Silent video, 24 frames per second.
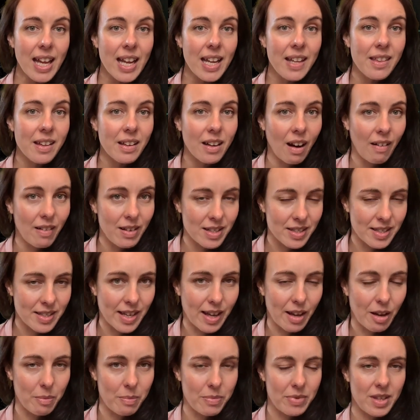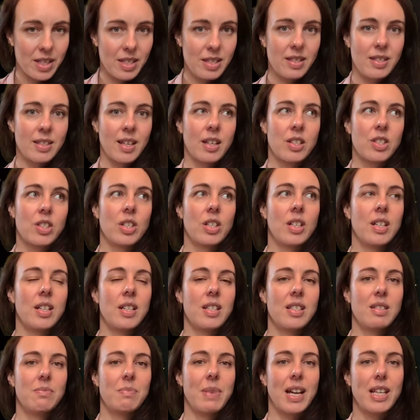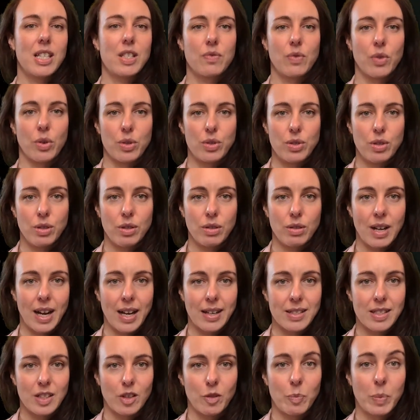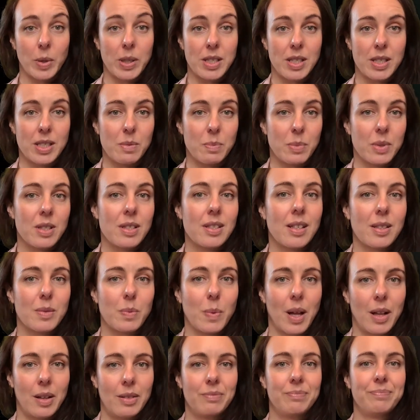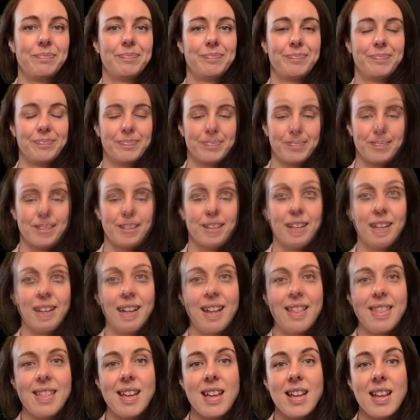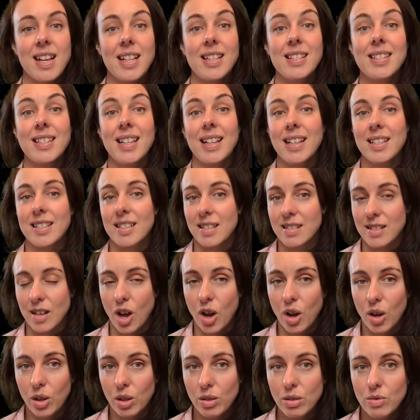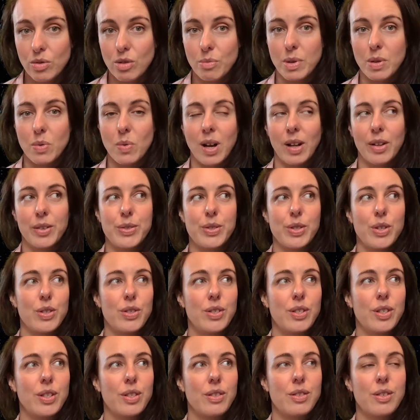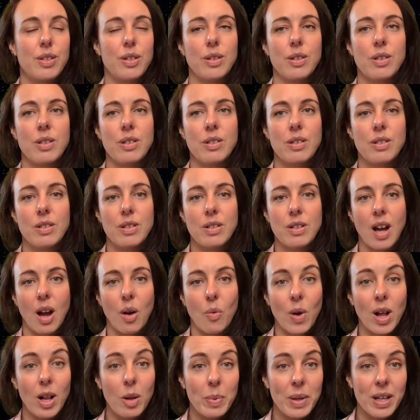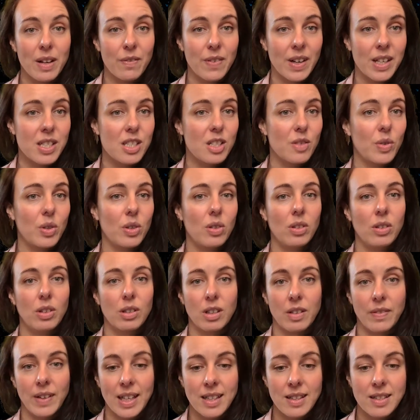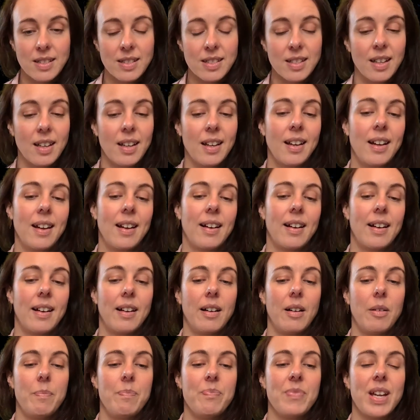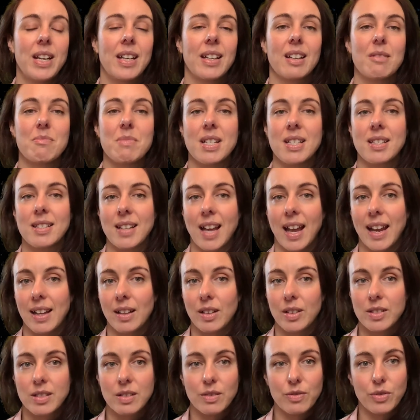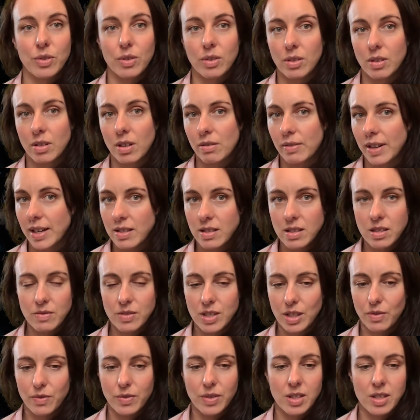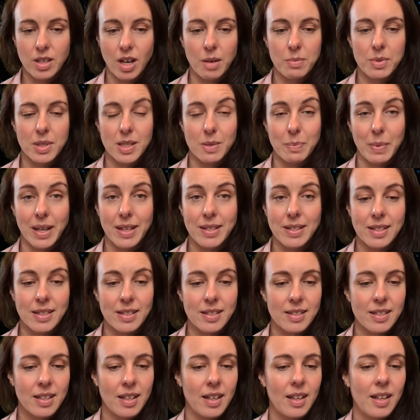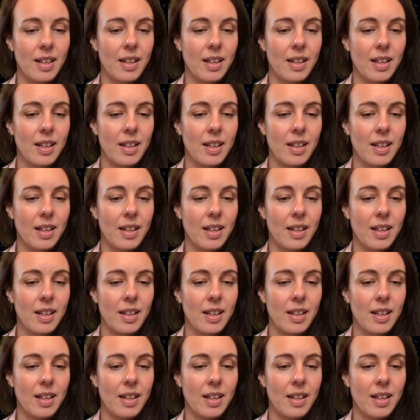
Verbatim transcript: In the current setup, this section is best for two active participants as well. The installation as a whole would be well suited to a wellbeing festival or event, um, and it can be scaled for a range of different types of spaces.